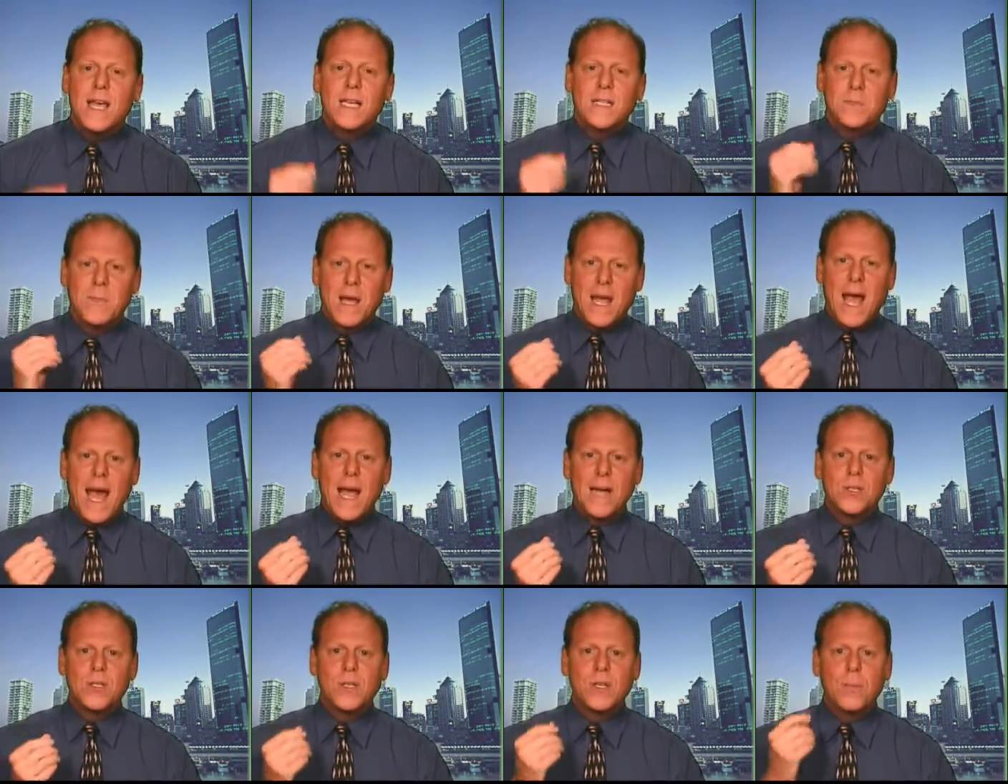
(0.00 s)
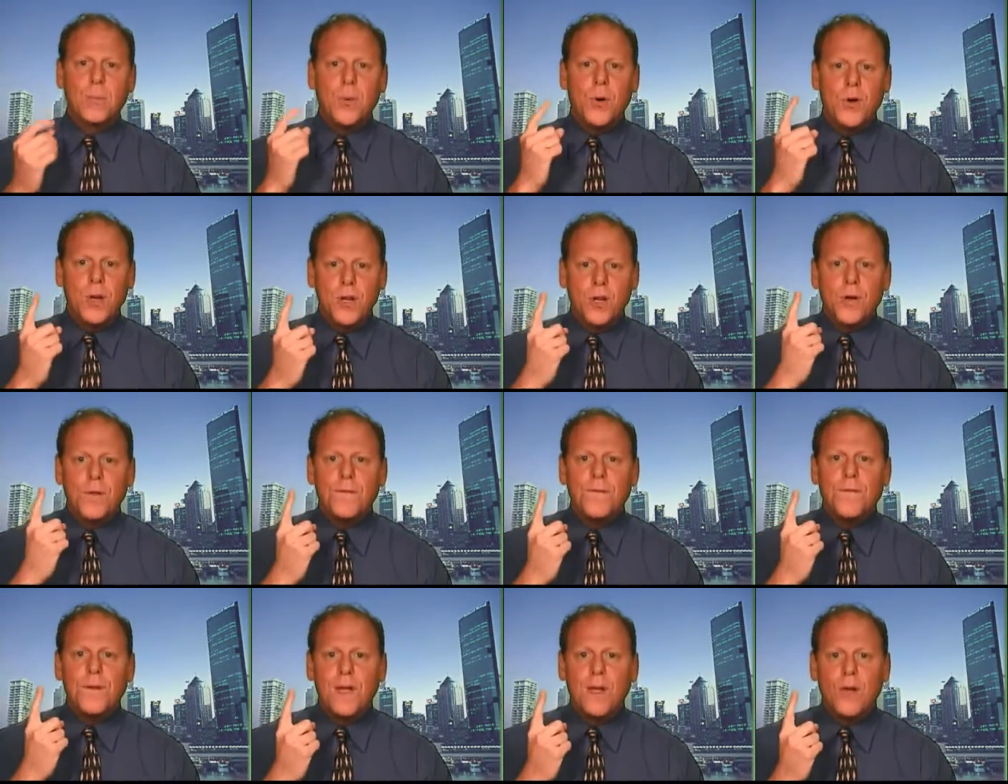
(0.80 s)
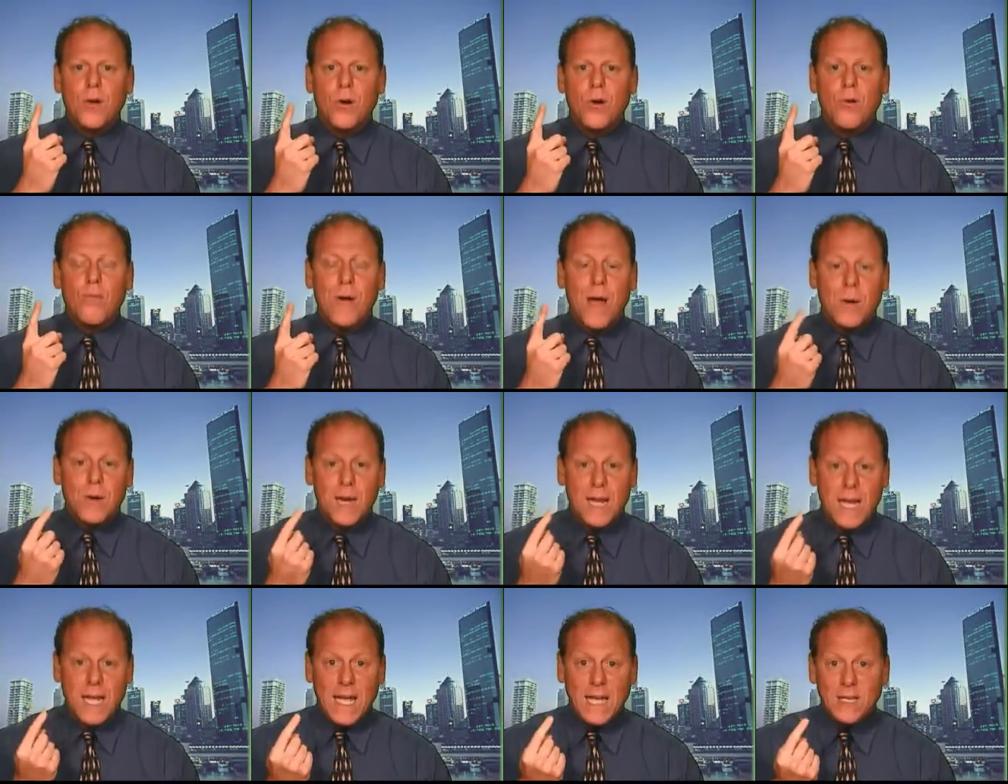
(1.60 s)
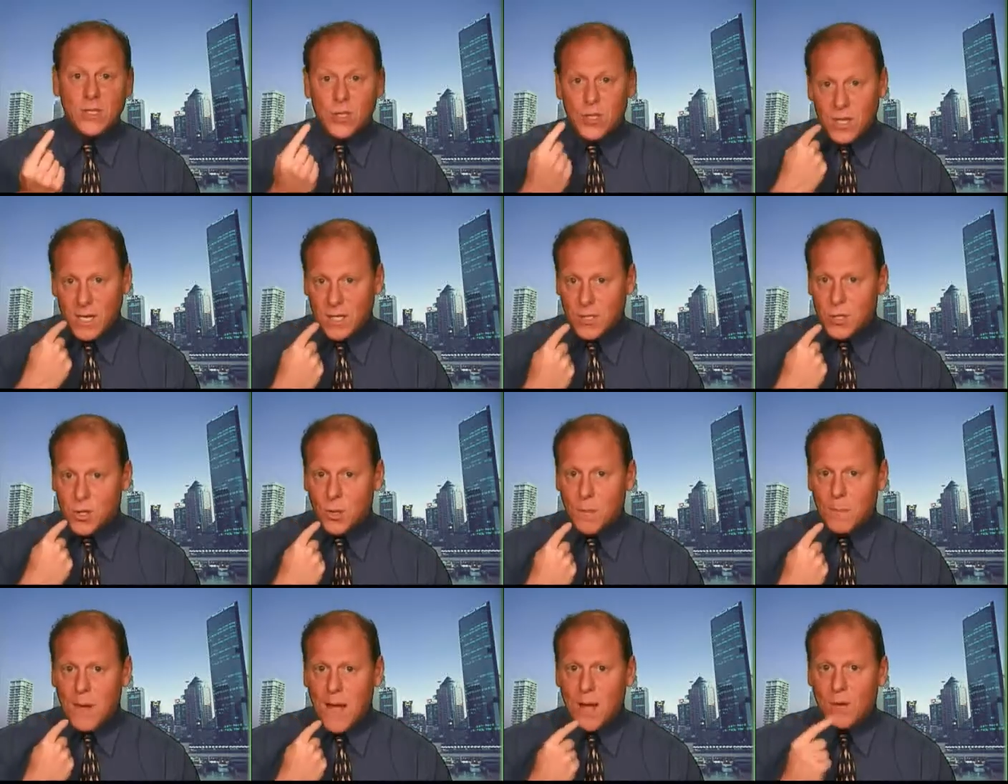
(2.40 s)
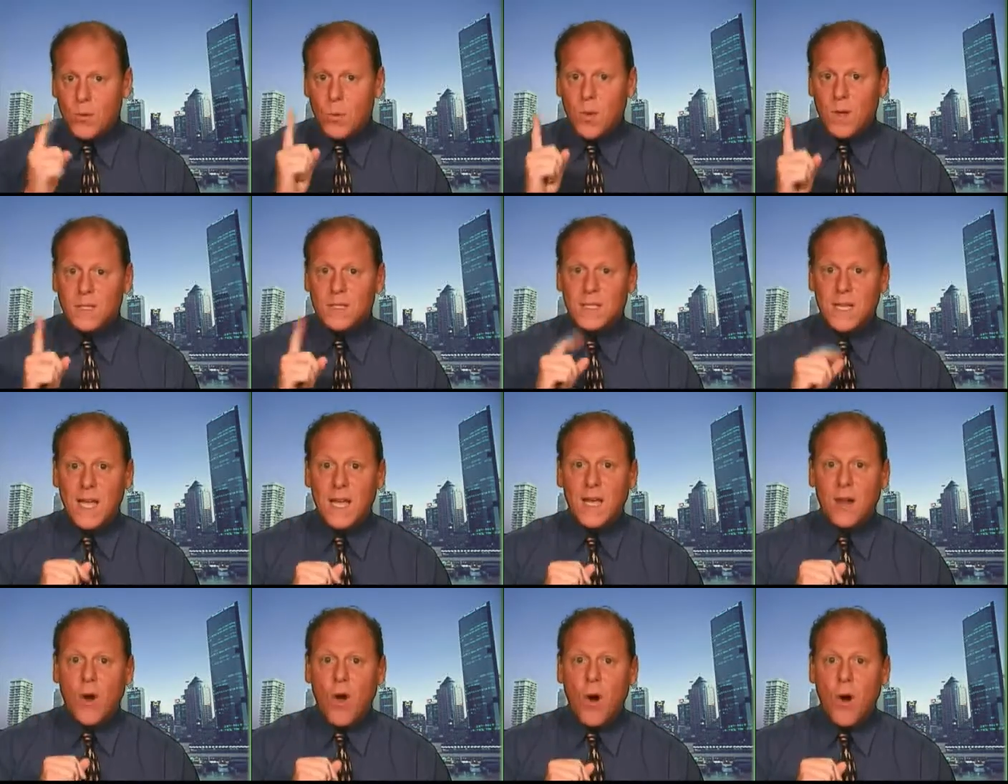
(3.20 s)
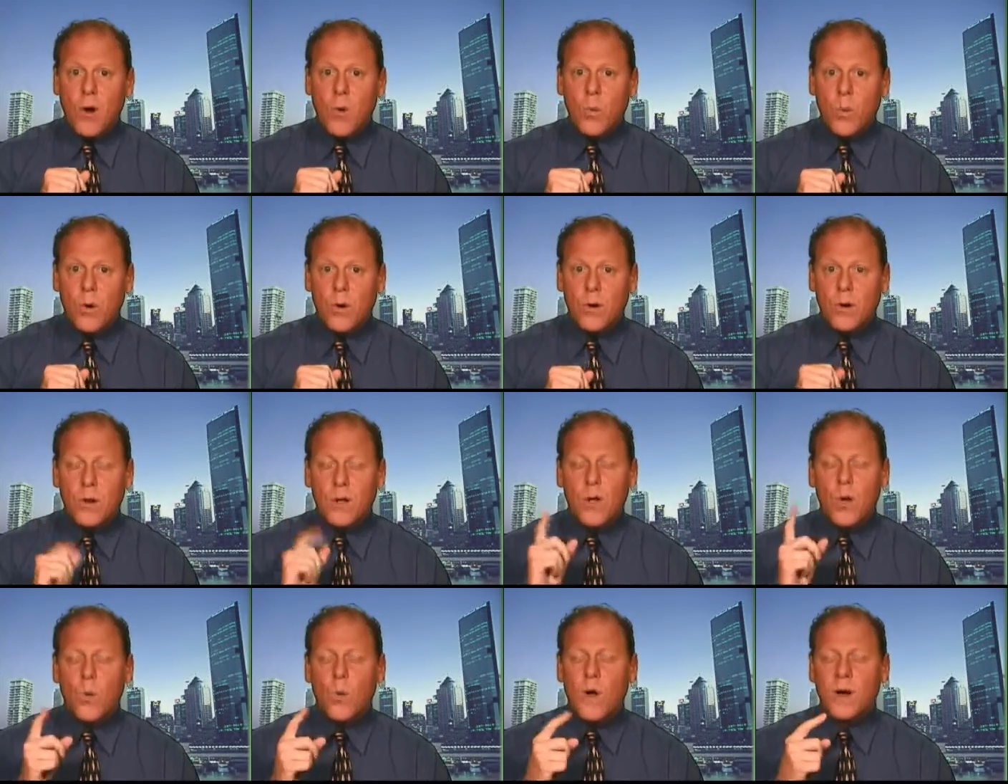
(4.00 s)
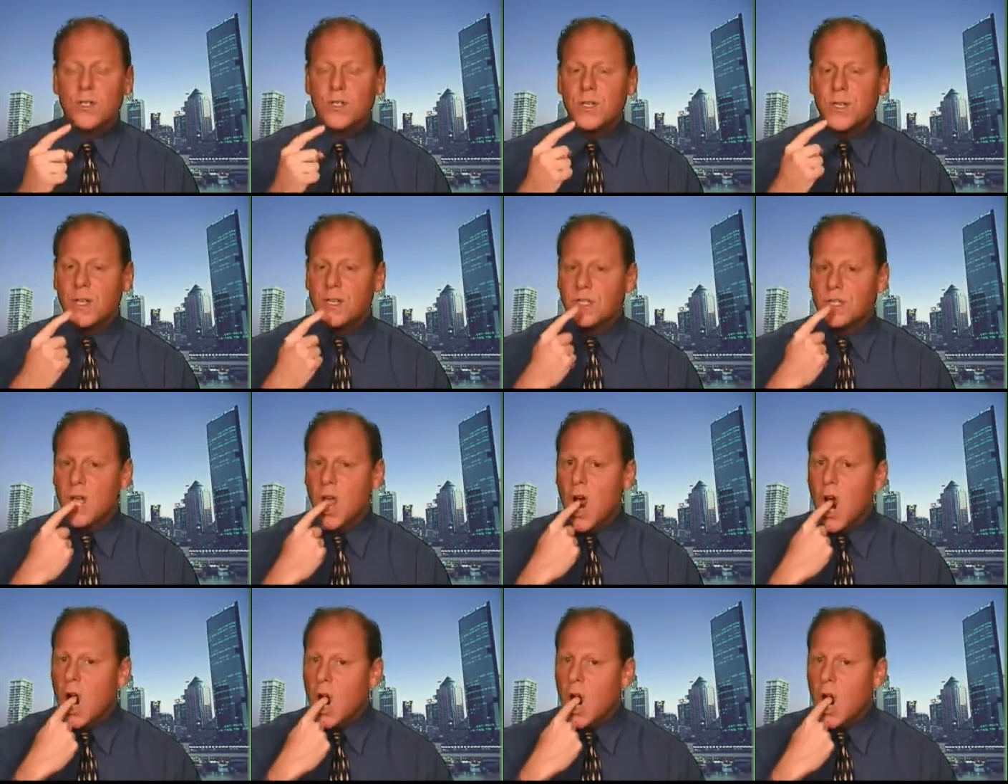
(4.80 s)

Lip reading: is by actually putting your finger around an inch into your mouth while saying an R word. Watch this.